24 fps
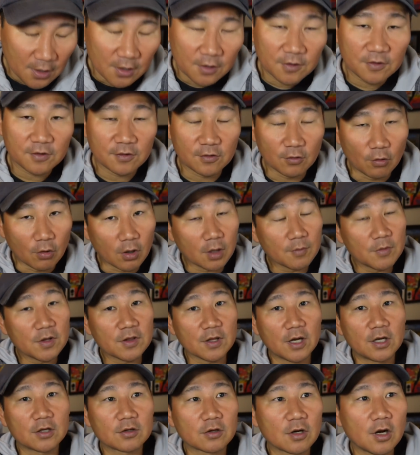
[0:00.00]
Storm is
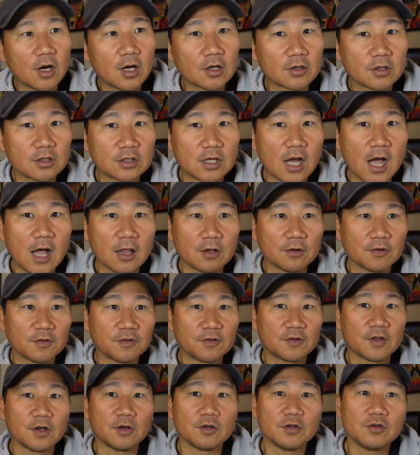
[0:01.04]
under $100
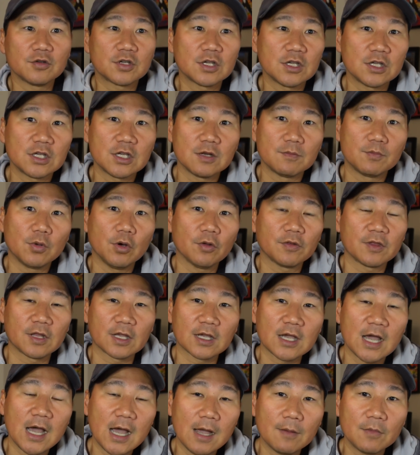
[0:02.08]
still. You can get both the
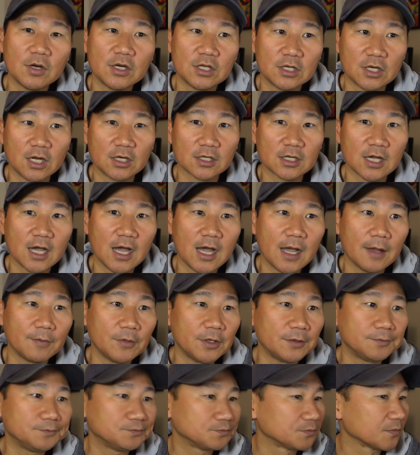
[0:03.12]
common and
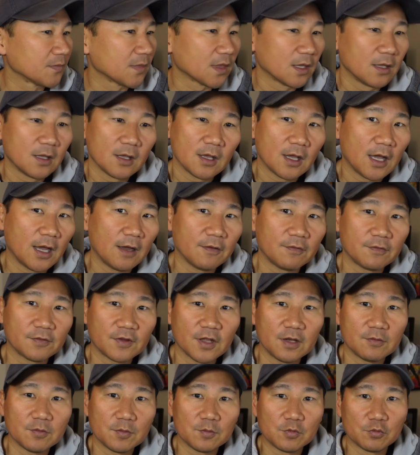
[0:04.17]
uncommon. I've
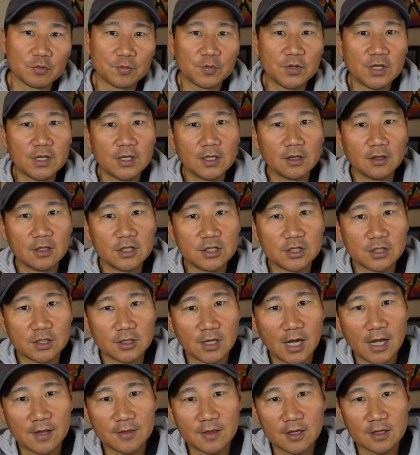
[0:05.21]
said repeatedly,
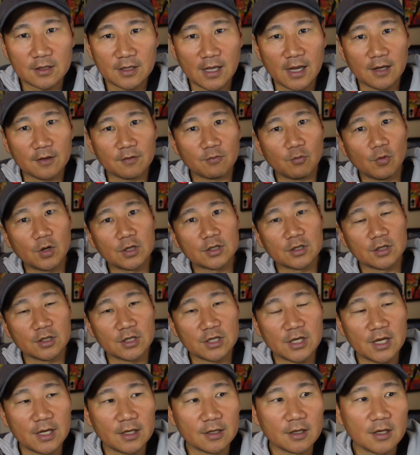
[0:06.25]
I think that's one to
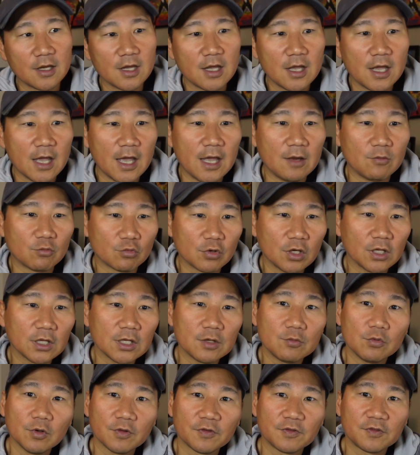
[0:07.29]
get. And really,
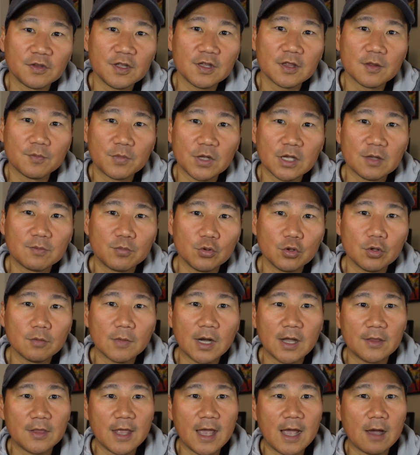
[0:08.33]
we'll see the big boom
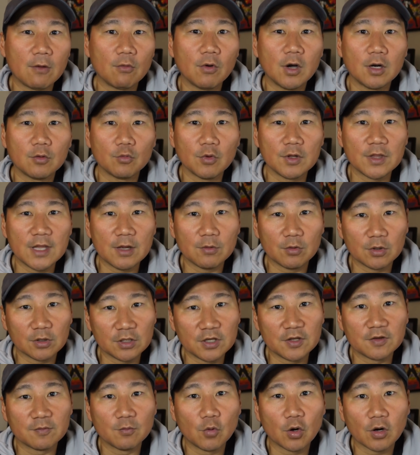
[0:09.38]
on that one when they
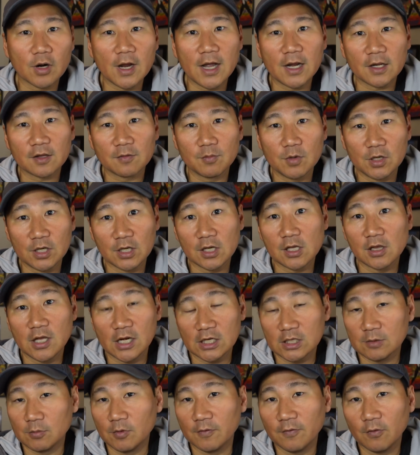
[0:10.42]
release more X-Men in
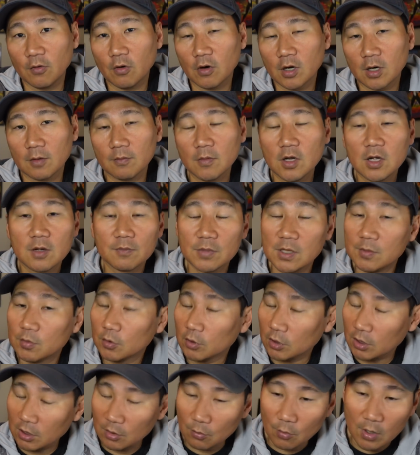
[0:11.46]
collectible form. People
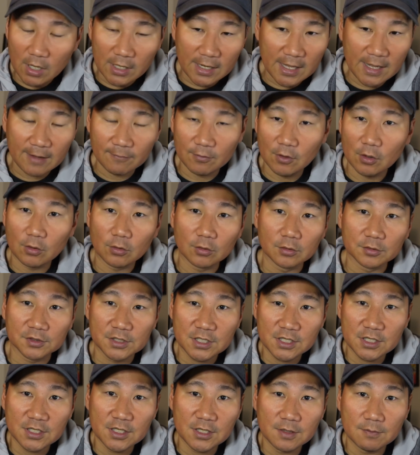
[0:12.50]
are going to want to have the whole
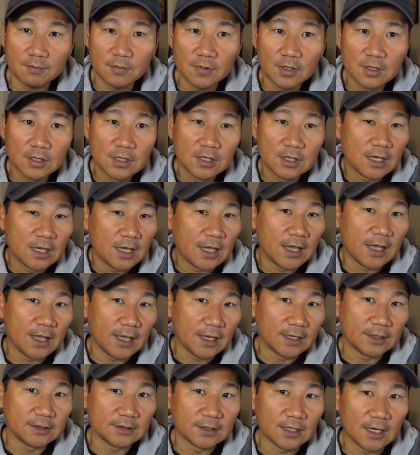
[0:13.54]
team
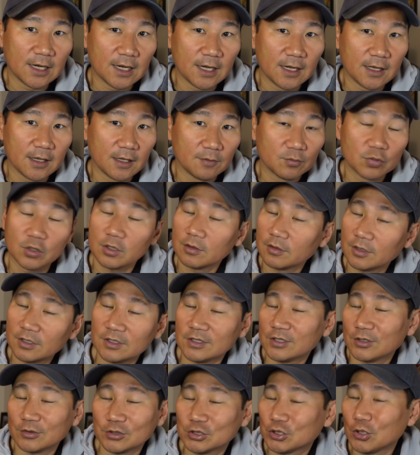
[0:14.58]
and uh, and put and
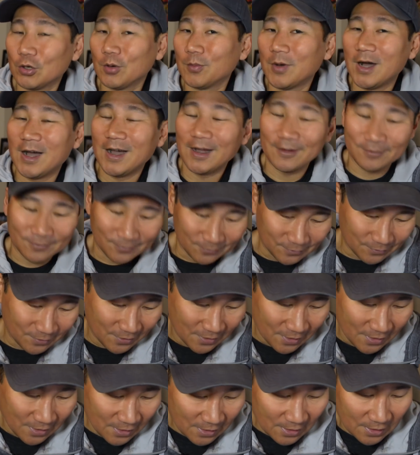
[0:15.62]
you know show them off.
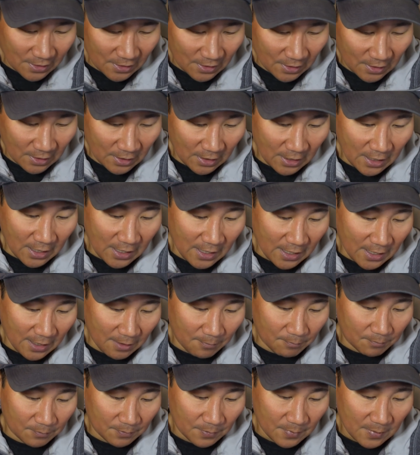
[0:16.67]

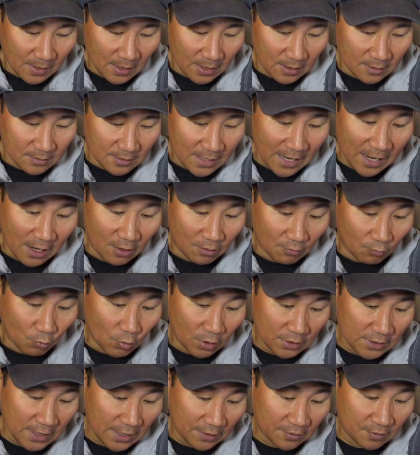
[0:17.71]
Um, now,
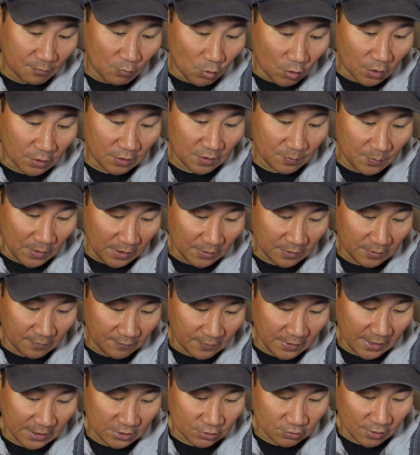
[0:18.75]
one that's more expensive,
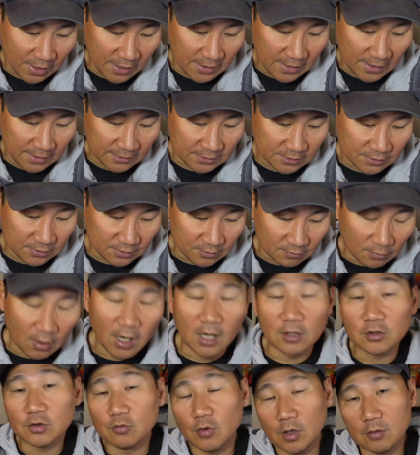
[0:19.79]
and I try not to. Well,
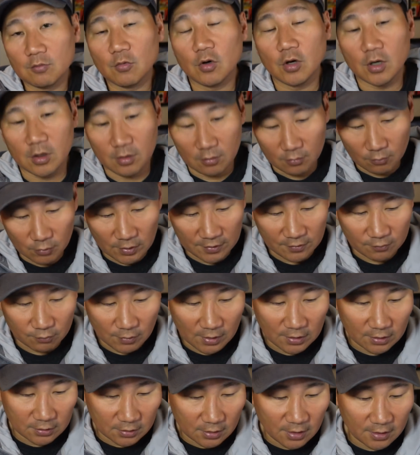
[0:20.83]
I'll do one more. What's
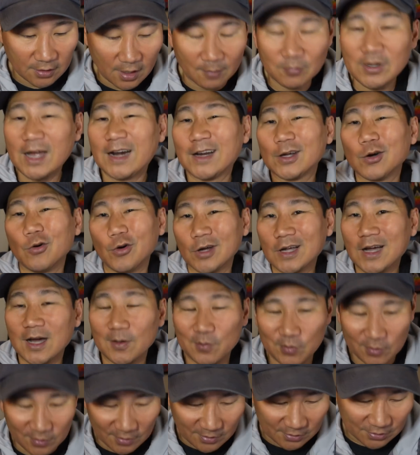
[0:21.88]
relative? I'm kind of going
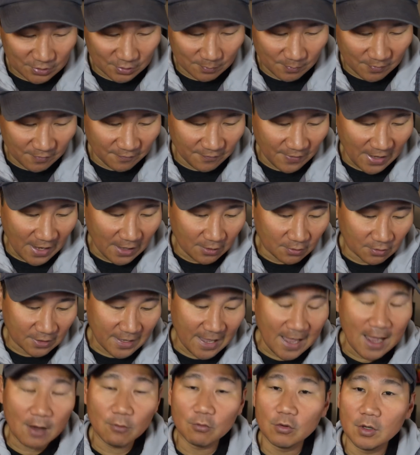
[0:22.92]
up in terms of value.
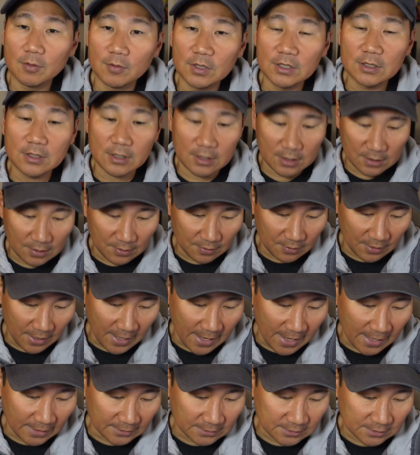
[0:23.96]
Catwoman is
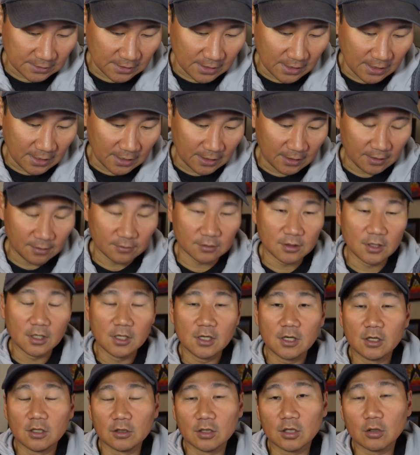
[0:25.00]
at uh, a
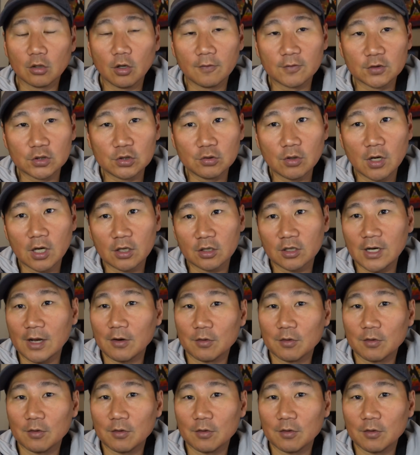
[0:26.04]
little over 200.